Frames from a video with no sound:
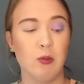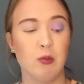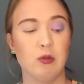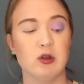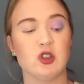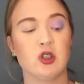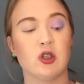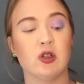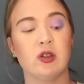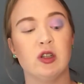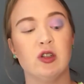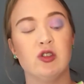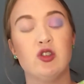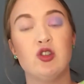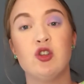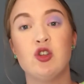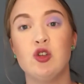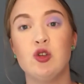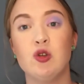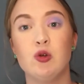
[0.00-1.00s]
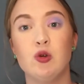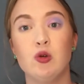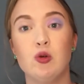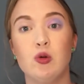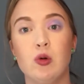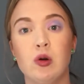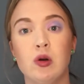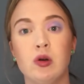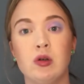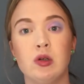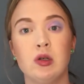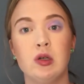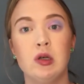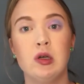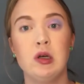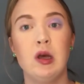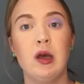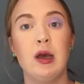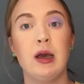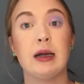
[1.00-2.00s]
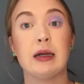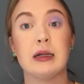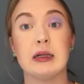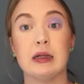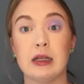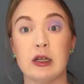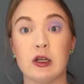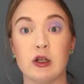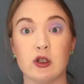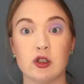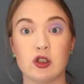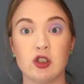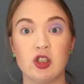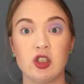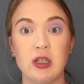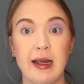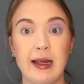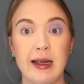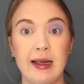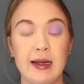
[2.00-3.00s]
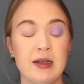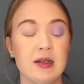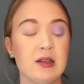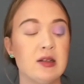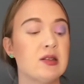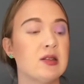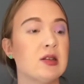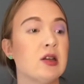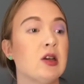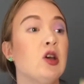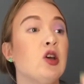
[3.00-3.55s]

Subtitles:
which are the two glitter shades.